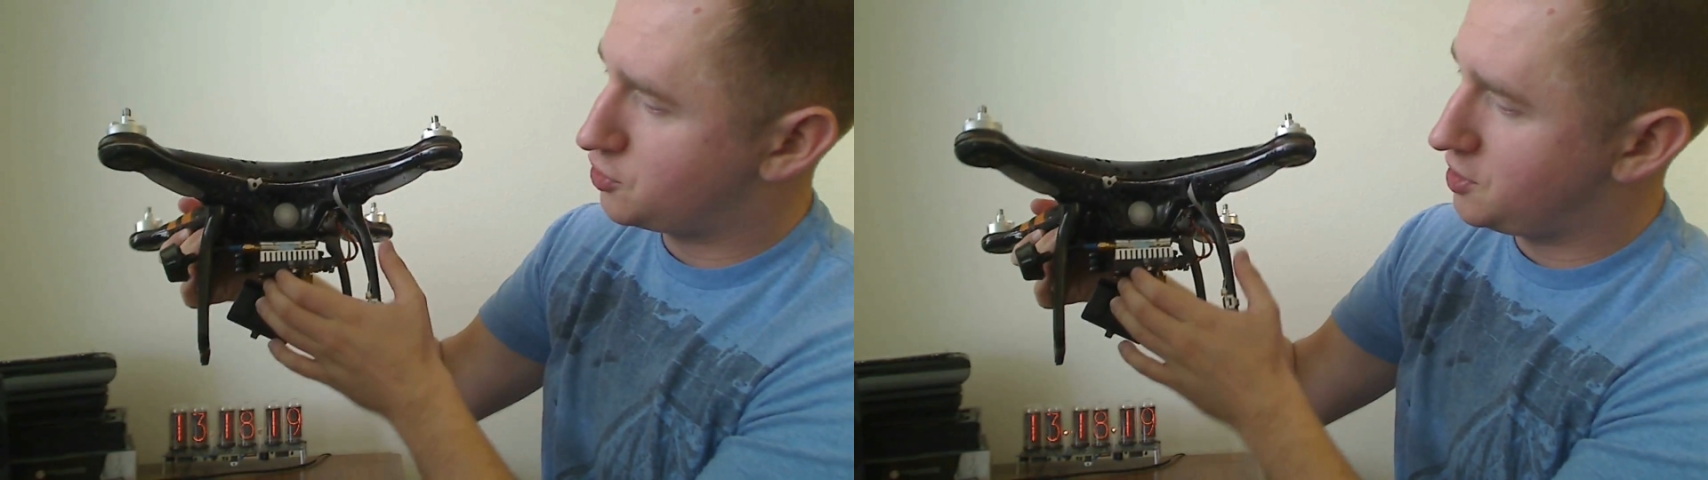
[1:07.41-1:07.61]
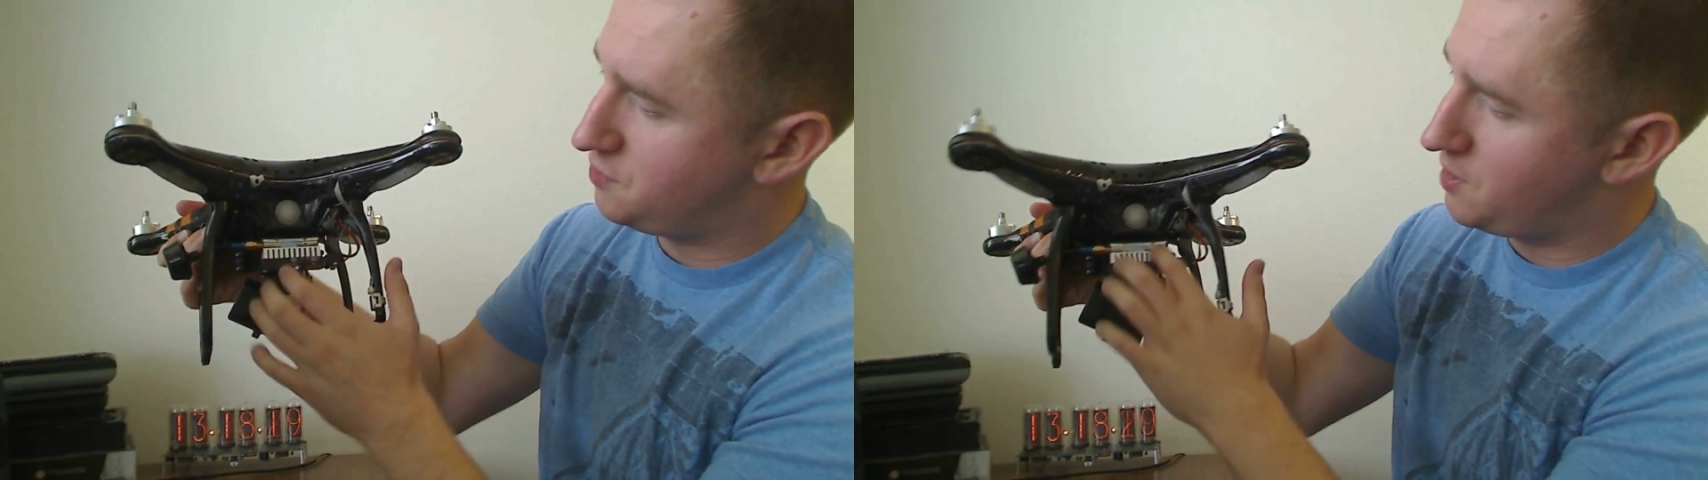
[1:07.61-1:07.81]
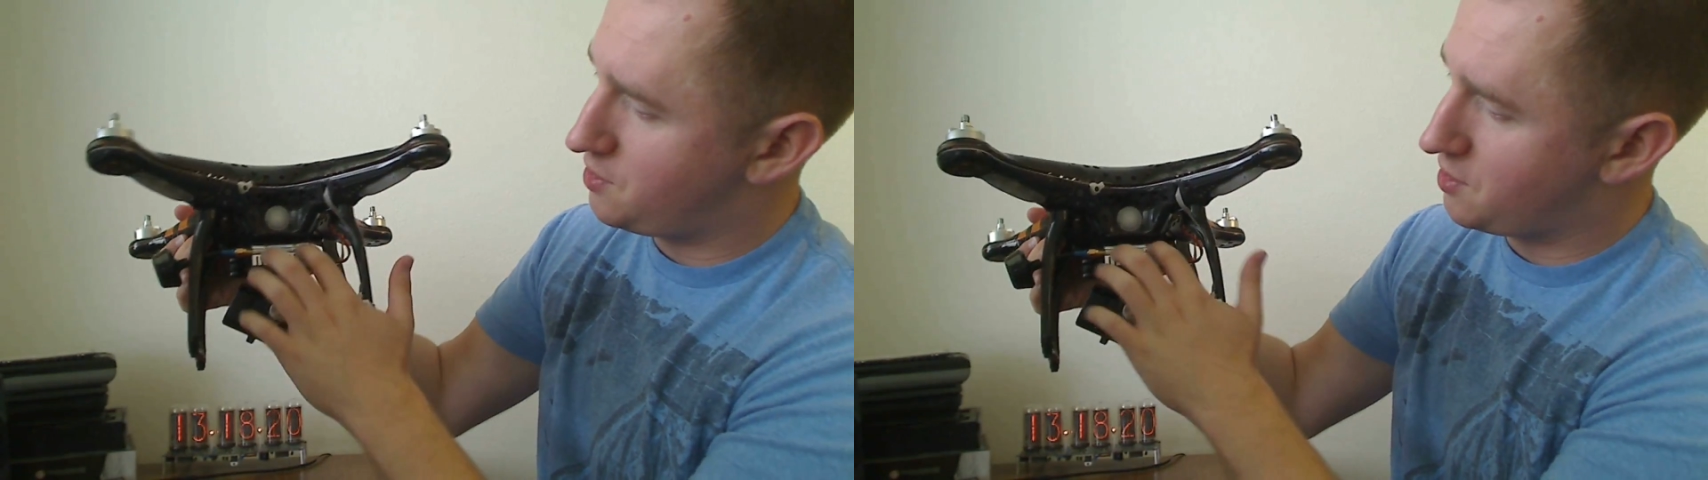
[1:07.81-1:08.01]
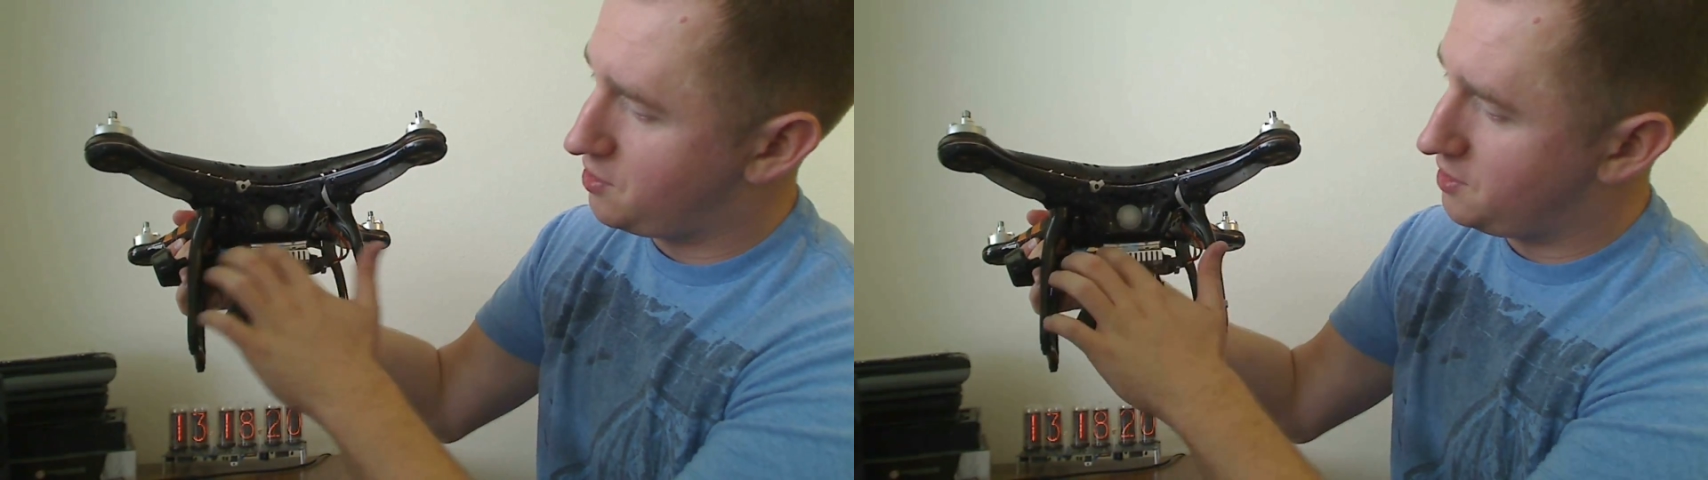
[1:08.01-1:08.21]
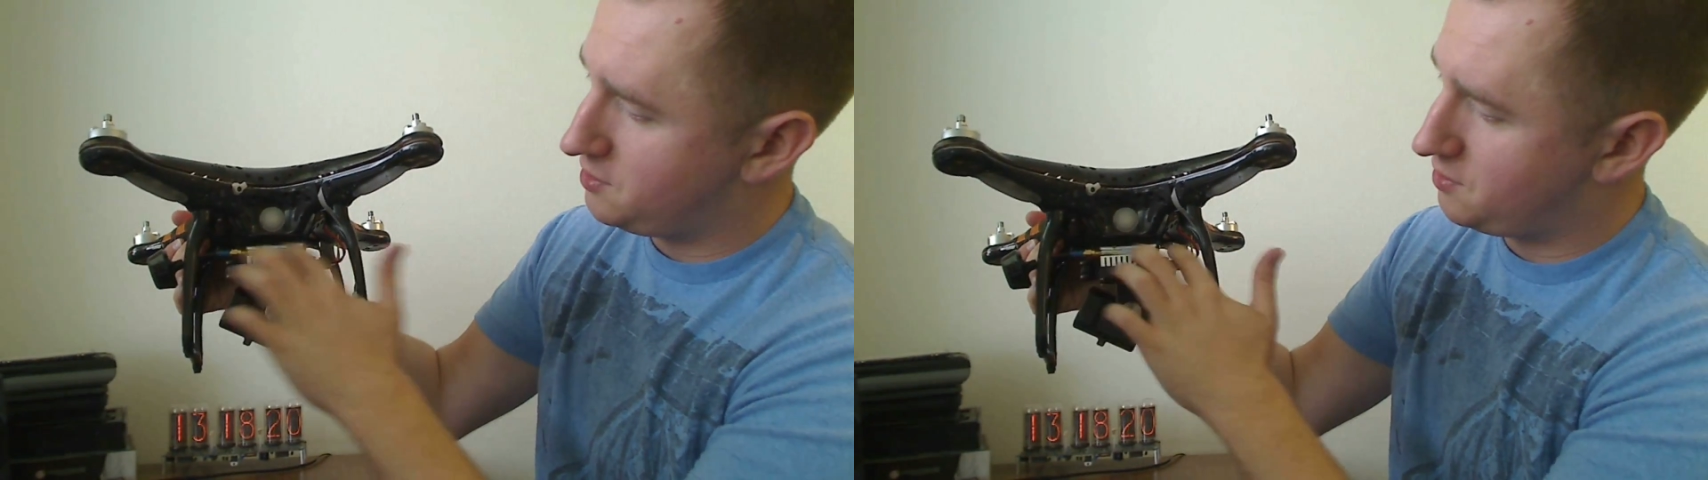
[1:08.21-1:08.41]
transmitter
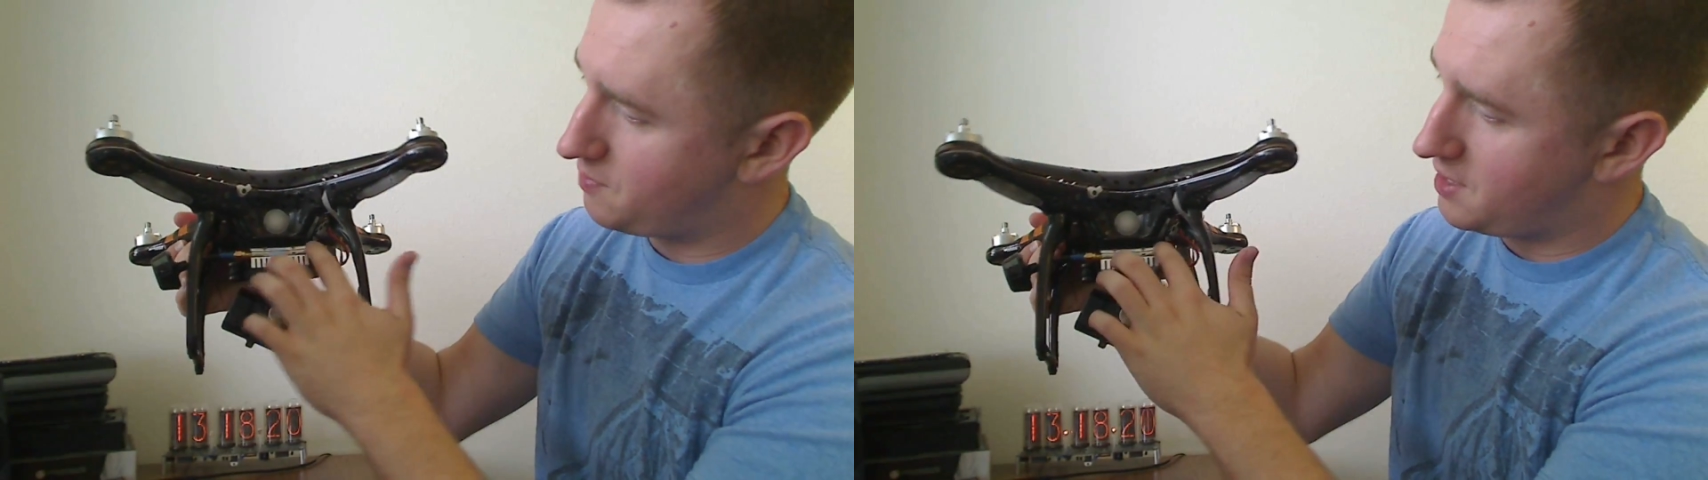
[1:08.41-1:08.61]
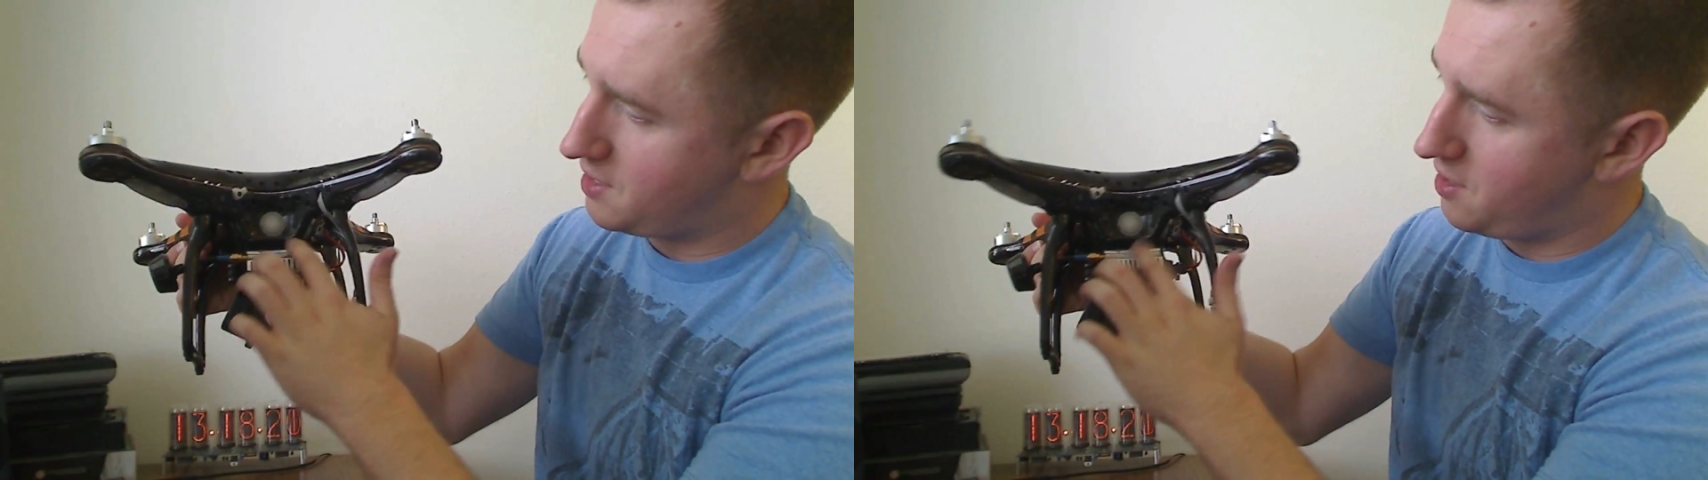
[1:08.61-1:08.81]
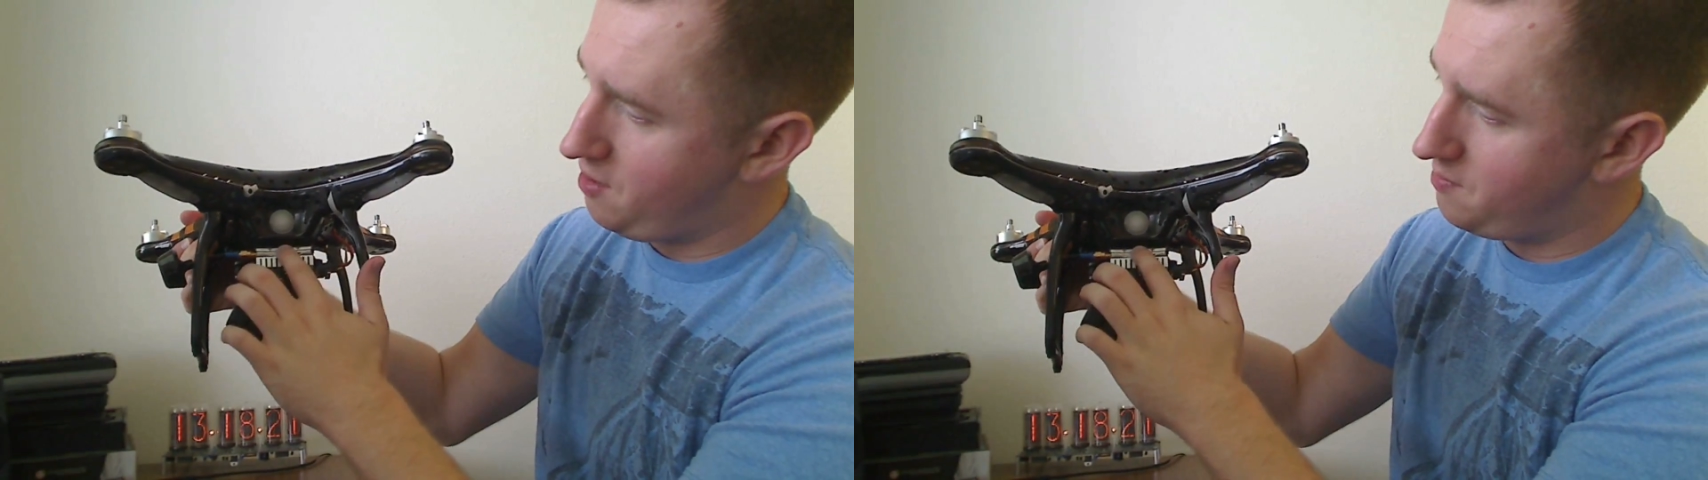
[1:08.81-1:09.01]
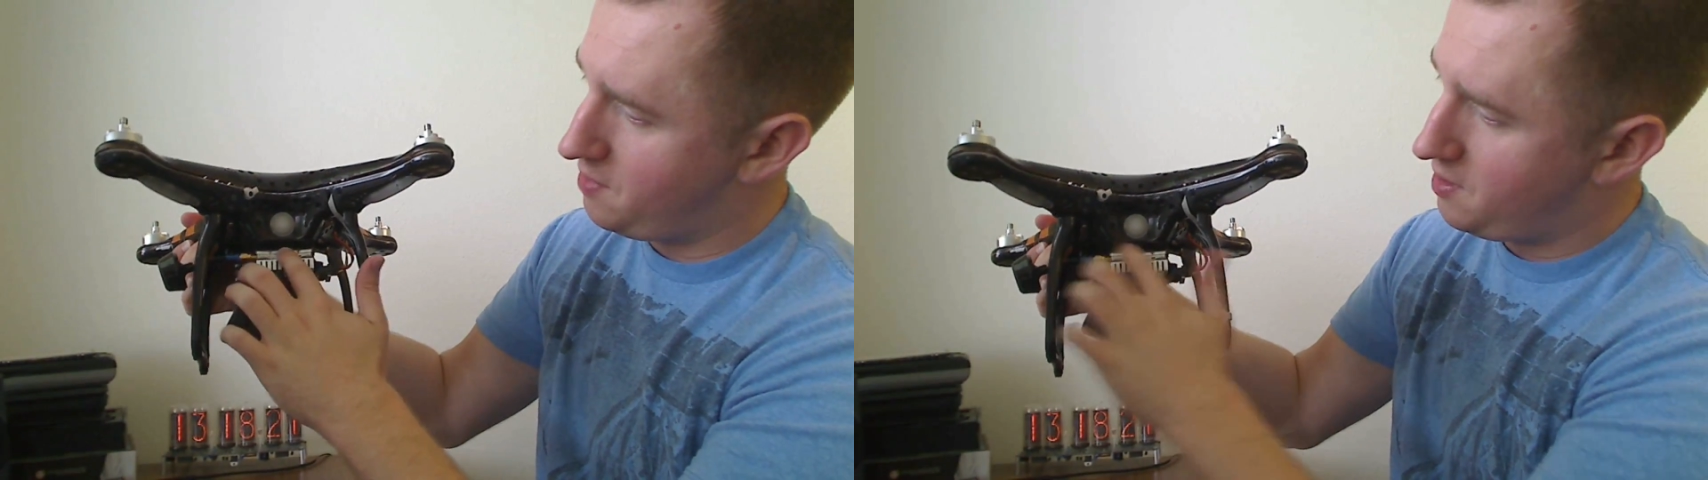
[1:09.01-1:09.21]
unit right here